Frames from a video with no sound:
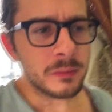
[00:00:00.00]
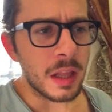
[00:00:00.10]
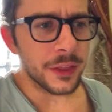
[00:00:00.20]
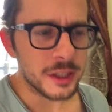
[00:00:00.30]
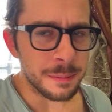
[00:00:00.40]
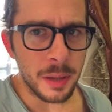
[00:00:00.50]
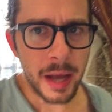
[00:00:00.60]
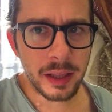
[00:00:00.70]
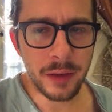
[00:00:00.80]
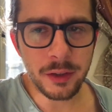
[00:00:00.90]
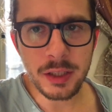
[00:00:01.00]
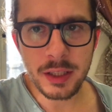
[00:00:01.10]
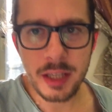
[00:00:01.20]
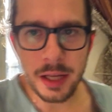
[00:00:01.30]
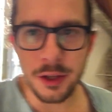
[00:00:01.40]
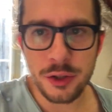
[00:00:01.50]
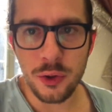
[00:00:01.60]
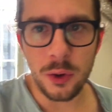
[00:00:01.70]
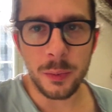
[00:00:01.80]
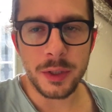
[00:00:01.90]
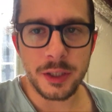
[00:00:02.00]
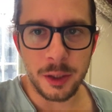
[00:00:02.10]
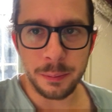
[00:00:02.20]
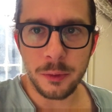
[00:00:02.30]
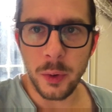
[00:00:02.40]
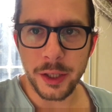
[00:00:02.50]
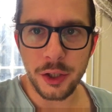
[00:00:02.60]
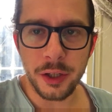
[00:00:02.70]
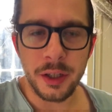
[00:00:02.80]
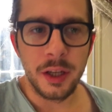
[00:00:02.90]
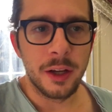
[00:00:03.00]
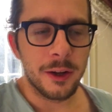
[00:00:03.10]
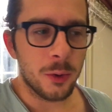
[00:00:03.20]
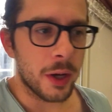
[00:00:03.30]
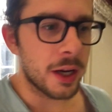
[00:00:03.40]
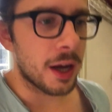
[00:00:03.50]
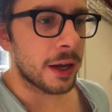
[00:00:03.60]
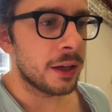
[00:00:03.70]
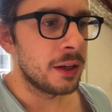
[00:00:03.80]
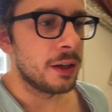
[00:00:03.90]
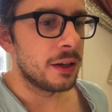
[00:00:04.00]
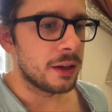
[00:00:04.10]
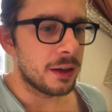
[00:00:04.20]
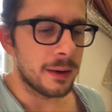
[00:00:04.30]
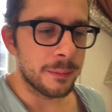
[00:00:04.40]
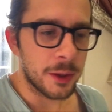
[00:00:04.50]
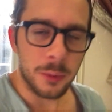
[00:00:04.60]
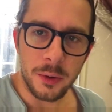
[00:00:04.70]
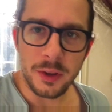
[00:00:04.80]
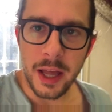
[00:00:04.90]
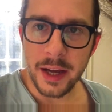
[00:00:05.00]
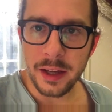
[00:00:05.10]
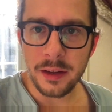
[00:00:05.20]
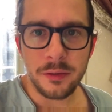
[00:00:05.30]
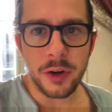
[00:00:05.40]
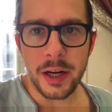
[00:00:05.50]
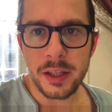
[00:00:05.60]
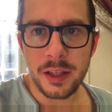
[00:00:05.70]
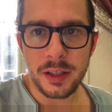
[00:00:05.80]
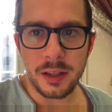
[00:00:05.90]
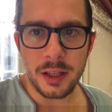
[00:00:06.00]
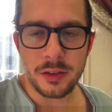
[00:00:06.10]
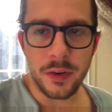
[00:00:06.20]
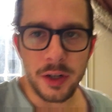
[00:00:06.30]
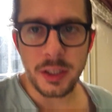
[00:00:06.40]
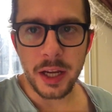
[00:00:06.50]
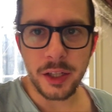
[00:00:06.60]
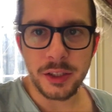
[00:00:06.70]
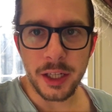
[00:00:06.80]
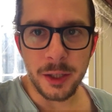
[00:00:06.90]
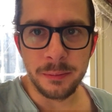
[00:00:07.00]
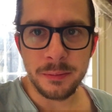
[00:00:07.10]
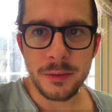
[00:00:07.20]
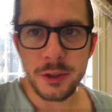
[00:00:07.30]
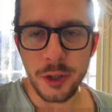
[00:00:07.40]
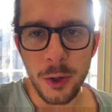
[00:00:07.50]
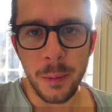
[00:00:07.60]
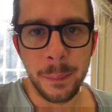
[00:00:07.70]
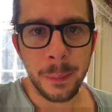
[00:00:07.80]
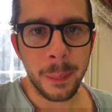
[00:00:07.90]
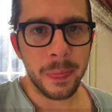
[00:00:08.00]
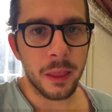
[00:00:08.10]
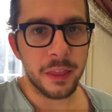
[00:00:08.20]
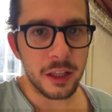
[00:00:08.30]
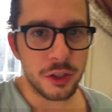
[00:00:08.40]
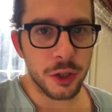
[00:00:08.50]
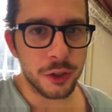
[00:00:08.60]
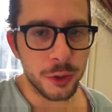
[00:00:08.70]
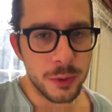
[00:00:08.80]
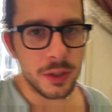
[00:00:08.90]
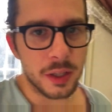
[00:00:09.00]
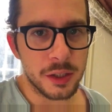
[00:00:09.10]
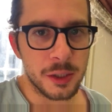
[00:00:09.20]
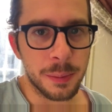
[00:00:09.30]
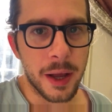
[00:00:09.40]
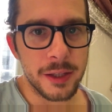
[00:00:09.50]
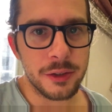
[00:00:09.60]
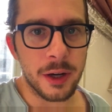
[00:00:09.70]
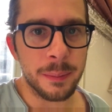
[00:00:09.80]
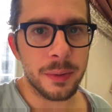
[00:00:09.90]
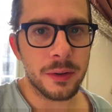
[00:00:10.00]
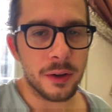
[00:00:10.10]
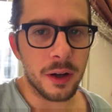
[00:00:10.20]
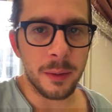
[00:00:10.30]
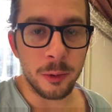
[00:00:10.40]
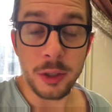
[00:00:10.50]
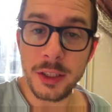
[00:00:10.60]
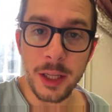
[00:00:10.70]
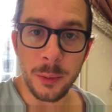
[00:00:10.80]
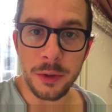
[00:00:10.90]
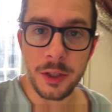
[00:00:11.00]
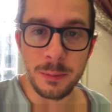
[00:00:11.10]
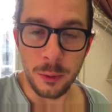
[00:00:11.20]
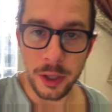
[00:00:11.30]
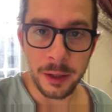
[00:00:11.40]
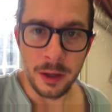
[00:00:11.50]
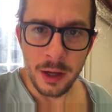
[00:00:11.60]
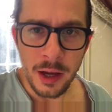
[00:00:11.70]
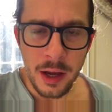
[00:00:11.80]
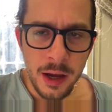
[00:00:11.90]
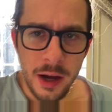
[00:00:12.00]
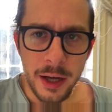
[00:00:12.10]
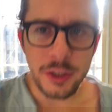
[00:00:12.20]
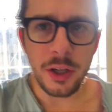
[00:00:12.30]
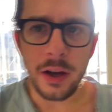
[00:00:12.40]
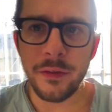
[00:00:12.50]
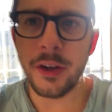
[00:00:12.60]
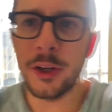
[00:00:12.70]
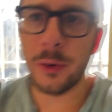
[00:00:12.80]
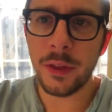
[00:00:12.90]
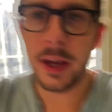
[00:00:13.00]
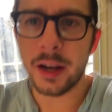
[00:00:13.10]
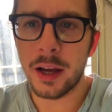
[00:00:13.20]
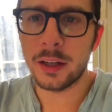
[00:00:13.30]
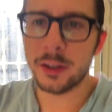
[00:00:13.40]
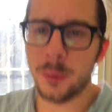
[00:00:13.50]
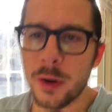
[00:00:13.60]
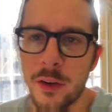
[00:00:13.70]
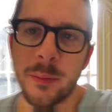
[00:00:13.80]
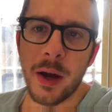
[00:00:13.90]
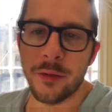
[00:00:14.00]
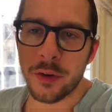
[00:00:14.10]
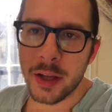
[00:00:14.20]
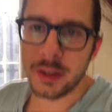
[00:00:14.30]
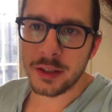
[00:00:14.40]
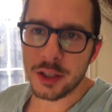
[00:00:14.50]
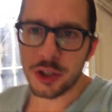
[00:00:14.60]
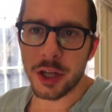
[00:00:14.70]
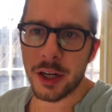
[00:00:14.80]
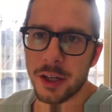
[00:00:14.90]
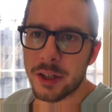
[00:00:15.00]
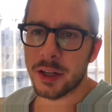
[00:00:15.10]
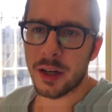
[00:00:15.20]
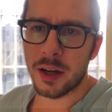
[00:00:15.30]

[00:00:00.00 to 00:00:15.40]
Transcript: The supply levels inside the store were still quite good, quite high. They weren't lacking for anything as far as I could tell. So that's good news. The supplies are up, or at least they were this morning. I saw a video that another one of my friends shared.